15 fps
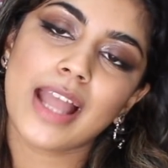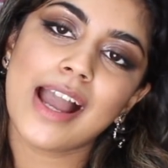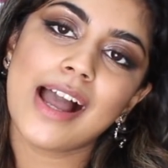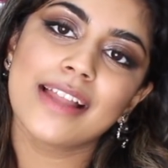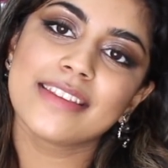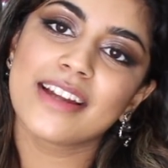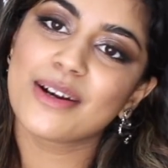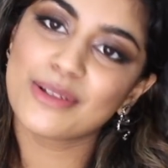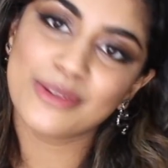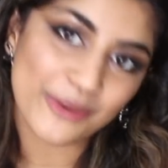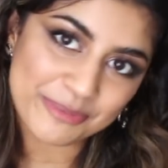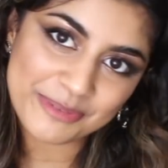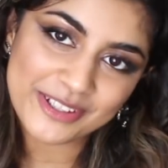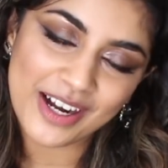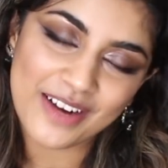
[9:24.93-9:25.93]
And there are a lot
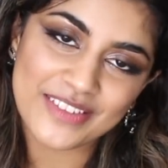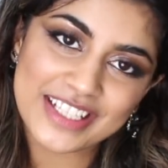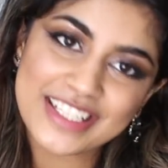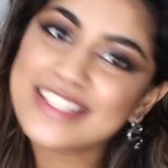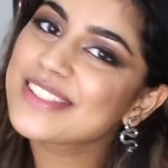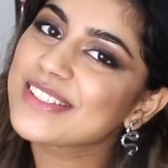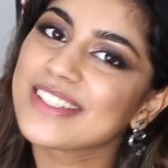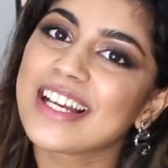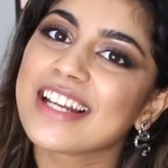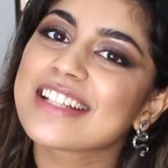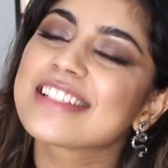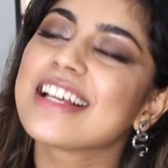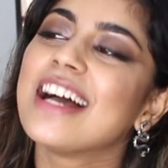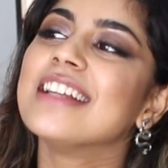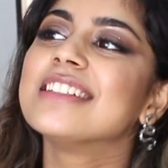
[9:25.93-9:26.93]
more coming, so get
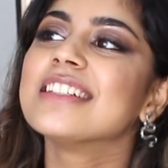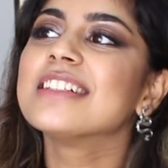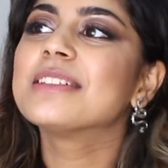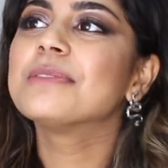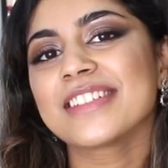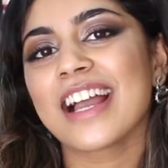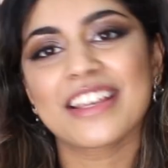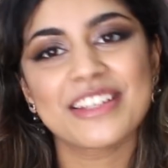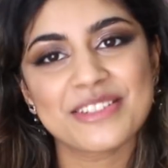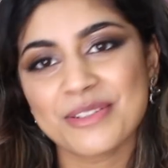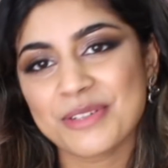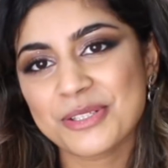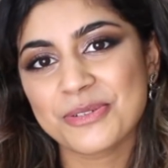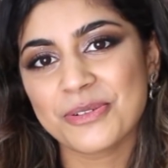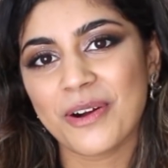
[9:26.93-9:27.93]
excited. Thank you so
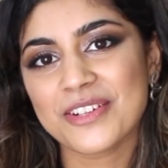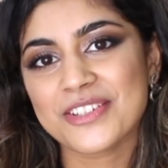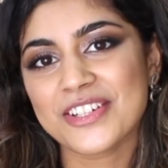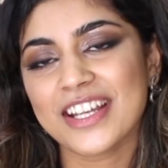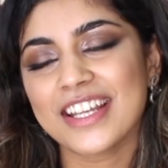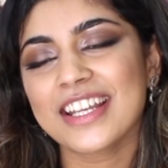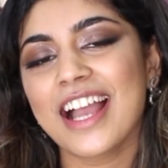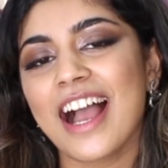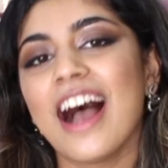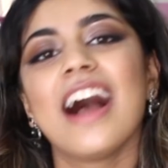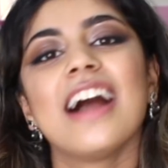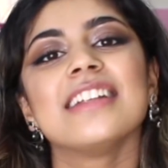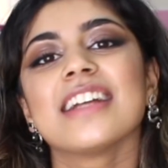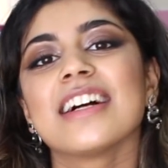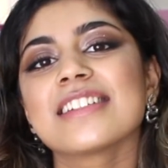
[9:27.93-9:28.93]
much for watching
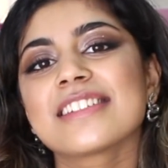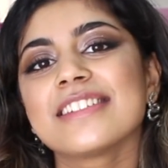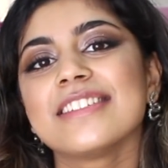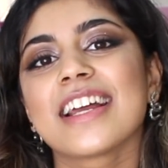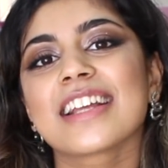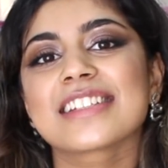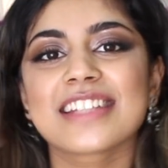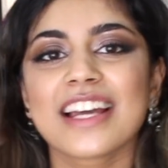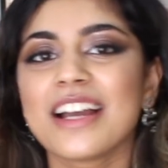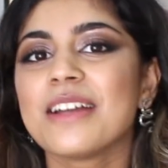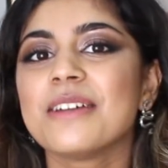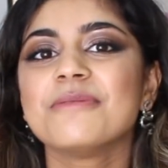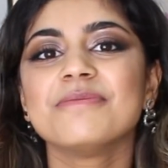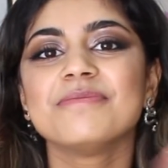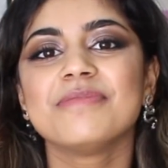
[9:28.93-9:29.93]
and I'll see you next
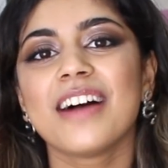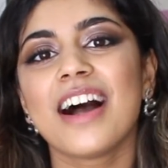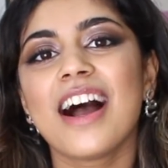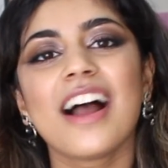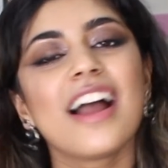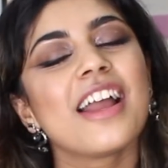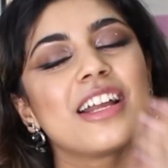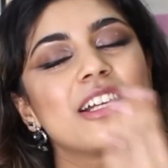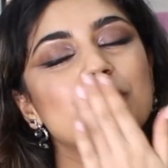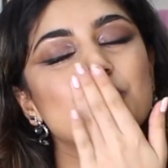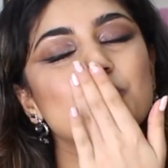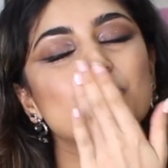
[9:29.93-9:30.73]
time. Bye!